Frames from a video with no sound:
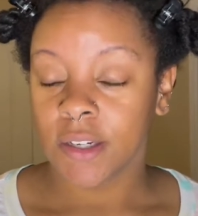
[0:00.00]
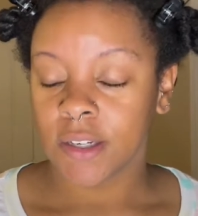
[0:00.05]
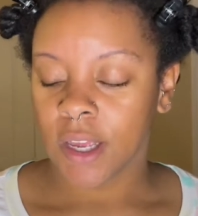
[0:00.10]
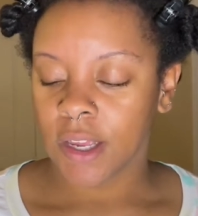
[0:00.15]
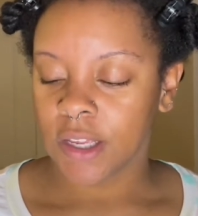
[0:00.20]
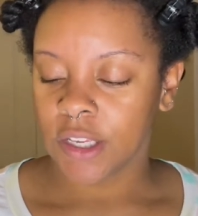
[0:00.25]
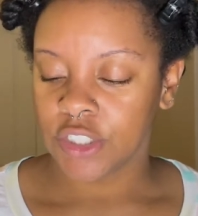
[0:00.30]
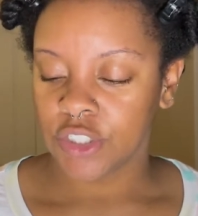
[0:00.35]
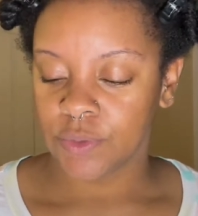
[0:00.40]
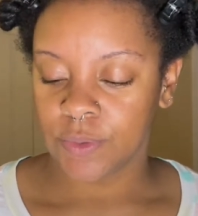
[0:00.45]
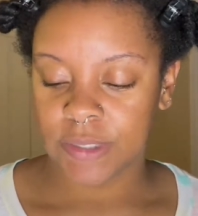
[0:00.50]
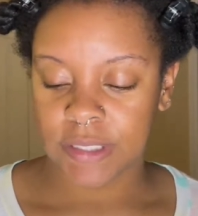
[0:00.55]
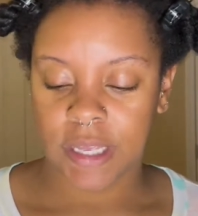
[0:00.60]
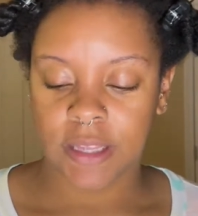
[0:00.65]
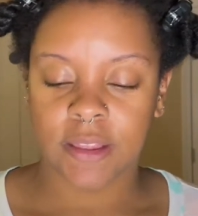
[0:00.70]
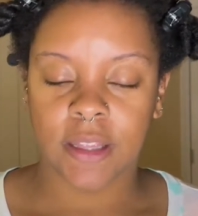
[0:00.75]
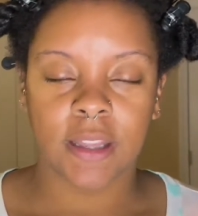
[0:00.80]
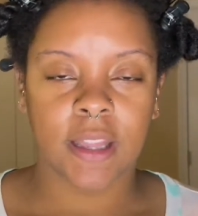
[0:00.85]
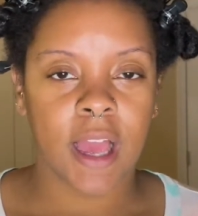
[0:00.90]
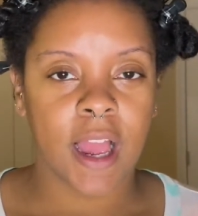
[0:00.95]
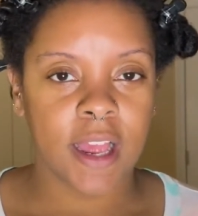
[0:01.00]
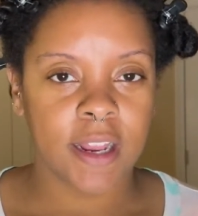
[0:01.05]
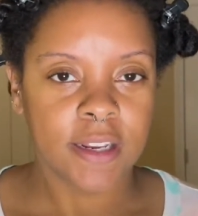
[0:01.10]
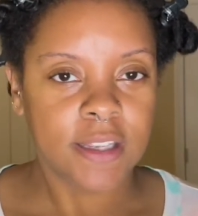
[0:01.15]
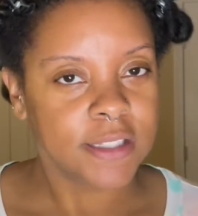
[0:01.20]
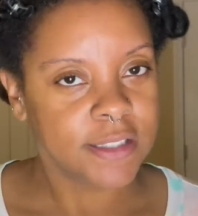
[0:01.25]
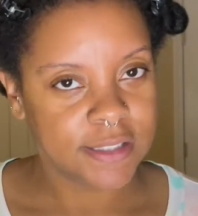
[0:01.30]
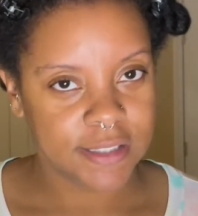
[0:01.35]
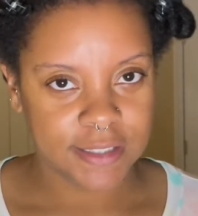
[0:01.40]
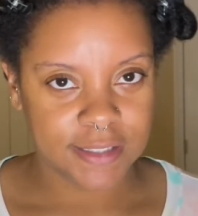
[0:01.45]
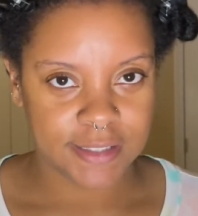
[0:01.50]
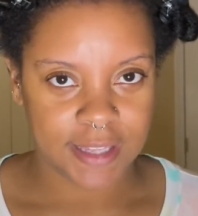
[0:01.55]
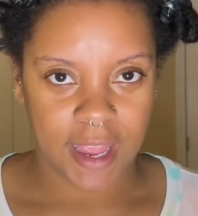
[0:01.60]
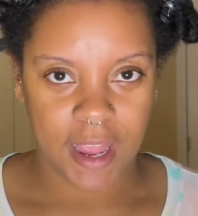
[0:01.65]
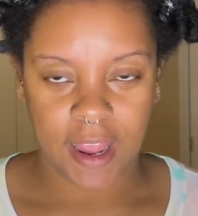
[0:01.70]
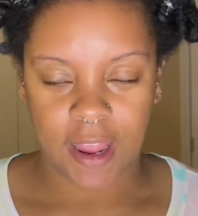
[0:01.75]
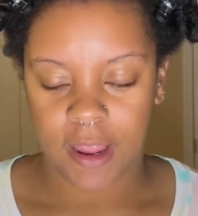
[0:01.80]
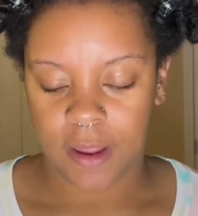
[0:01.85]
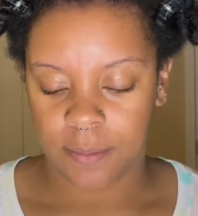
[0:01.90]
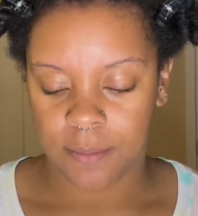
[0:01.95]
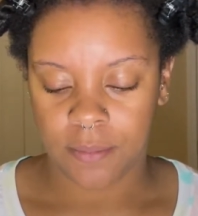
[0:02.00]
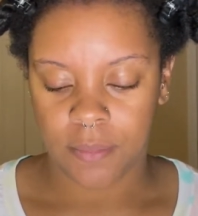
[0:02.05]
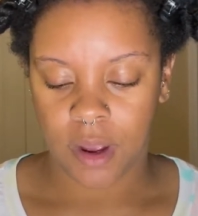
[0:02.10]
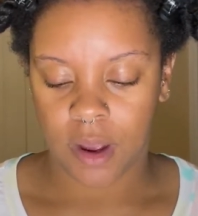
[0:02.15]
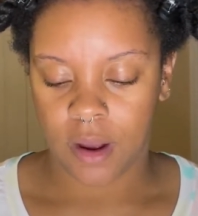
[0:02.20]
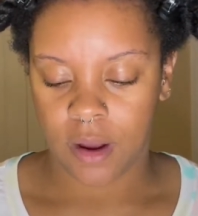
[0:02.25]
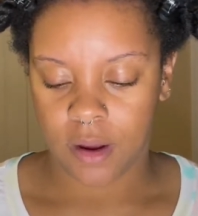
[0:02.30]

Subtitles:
I guess you would say. The line is the same,